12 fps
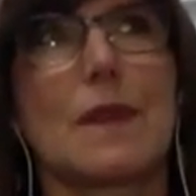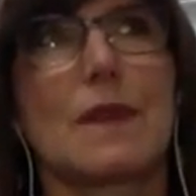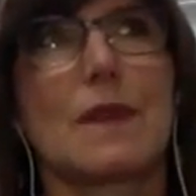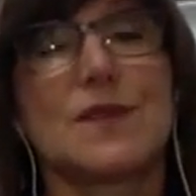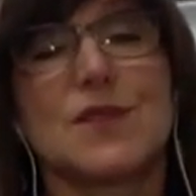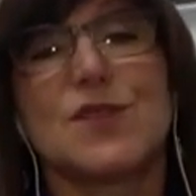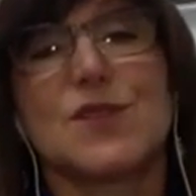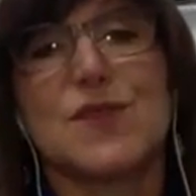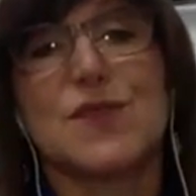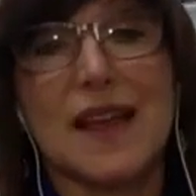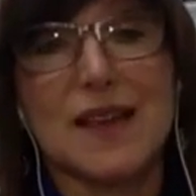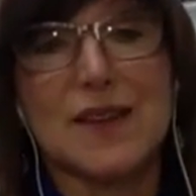to
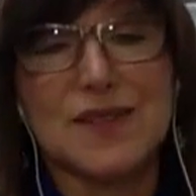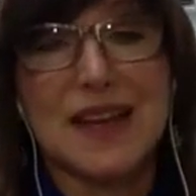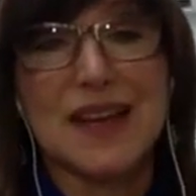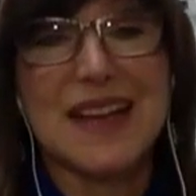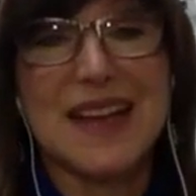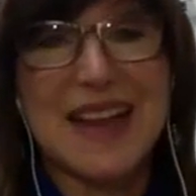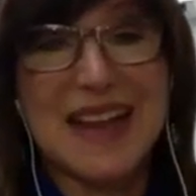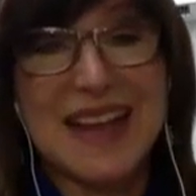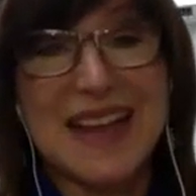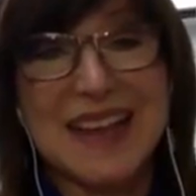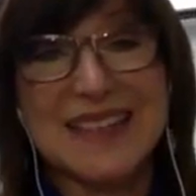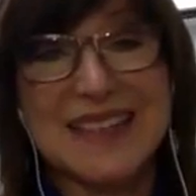survive.
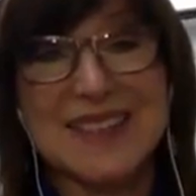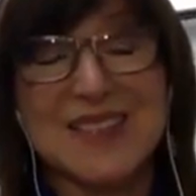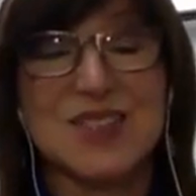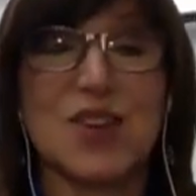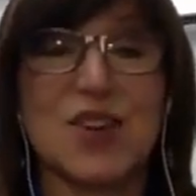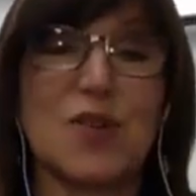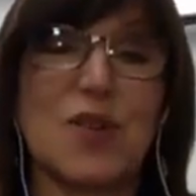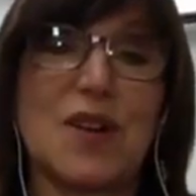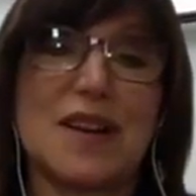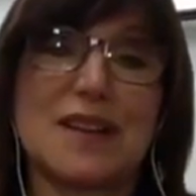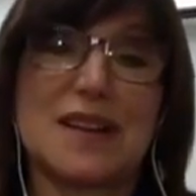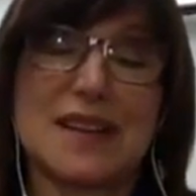And so
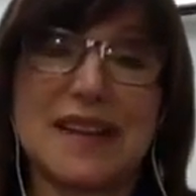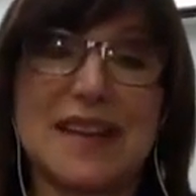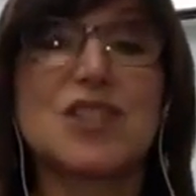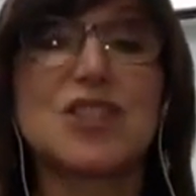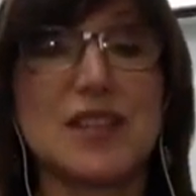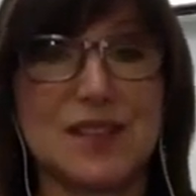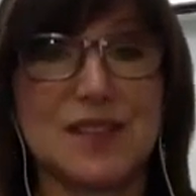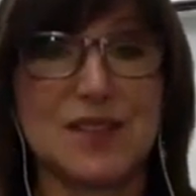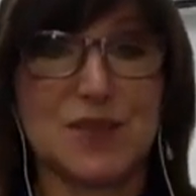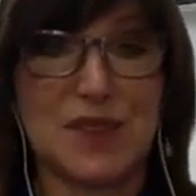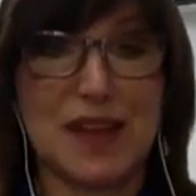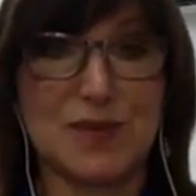connection is
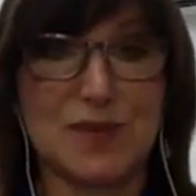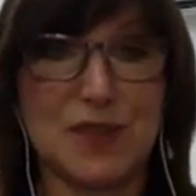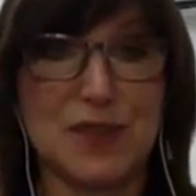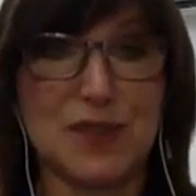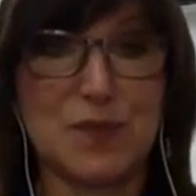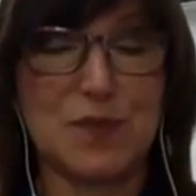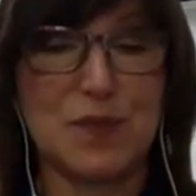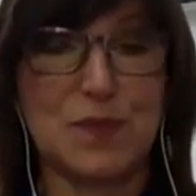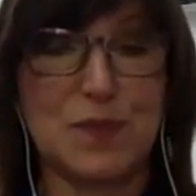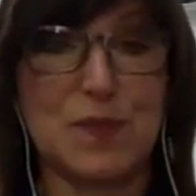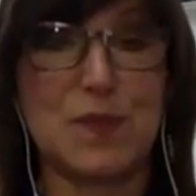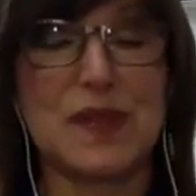survival.
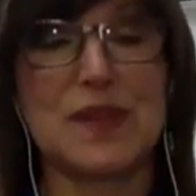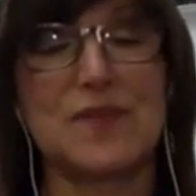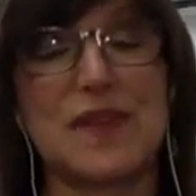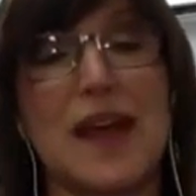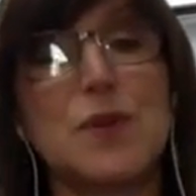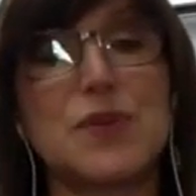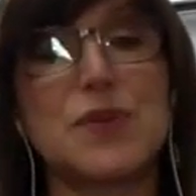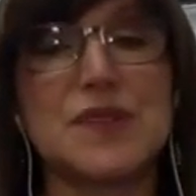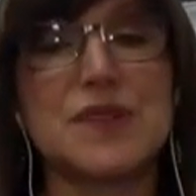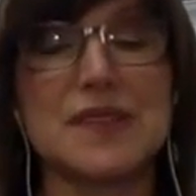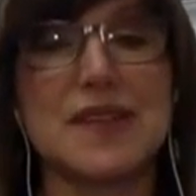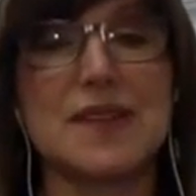But if I
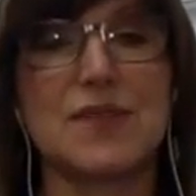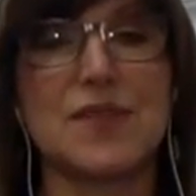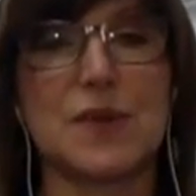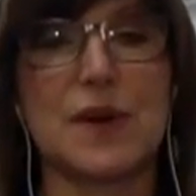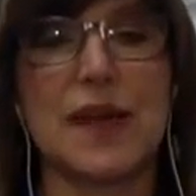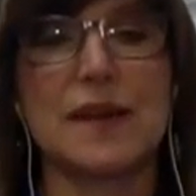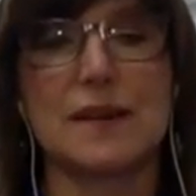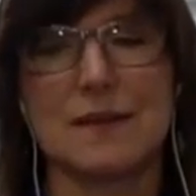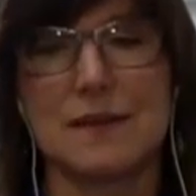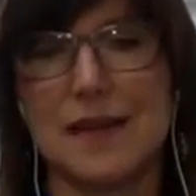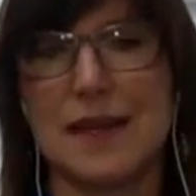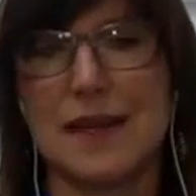perceive threat,
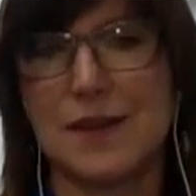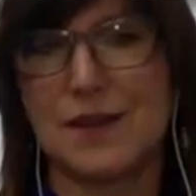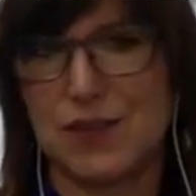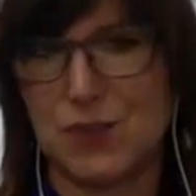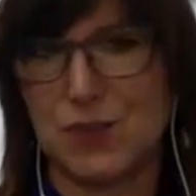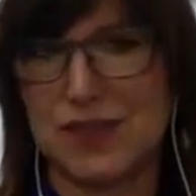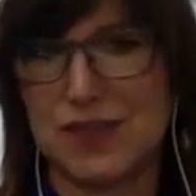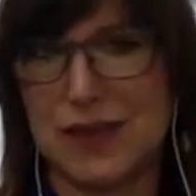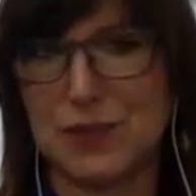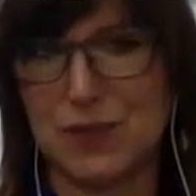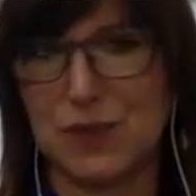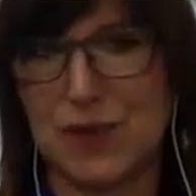and here's the
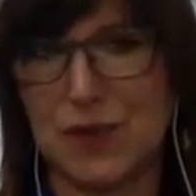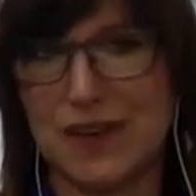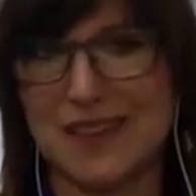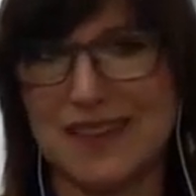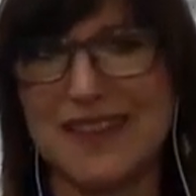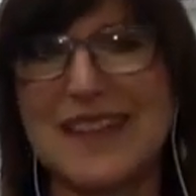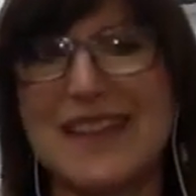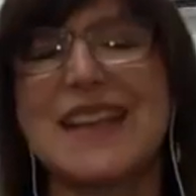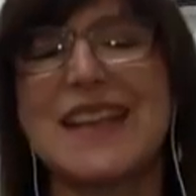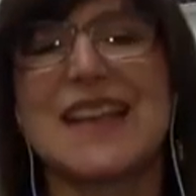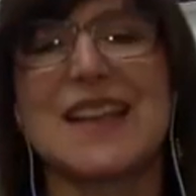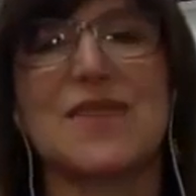perception part,
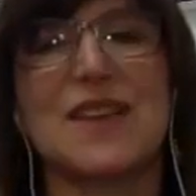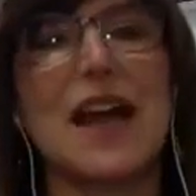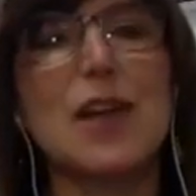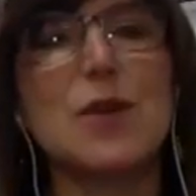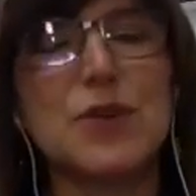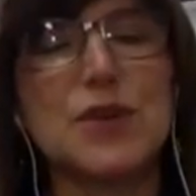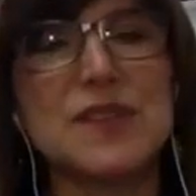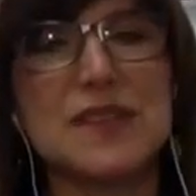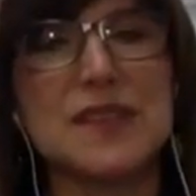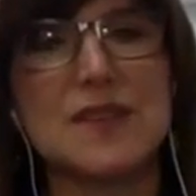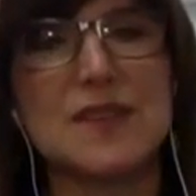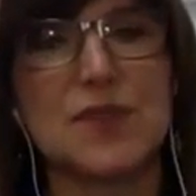if I
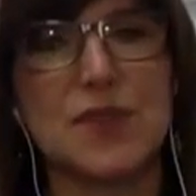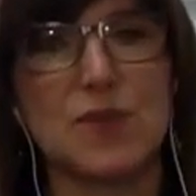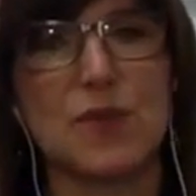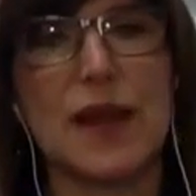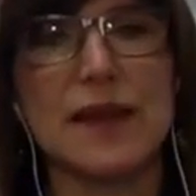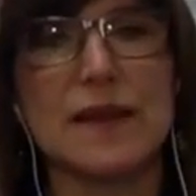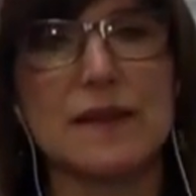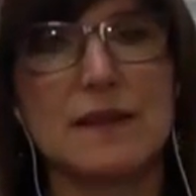perceive threat,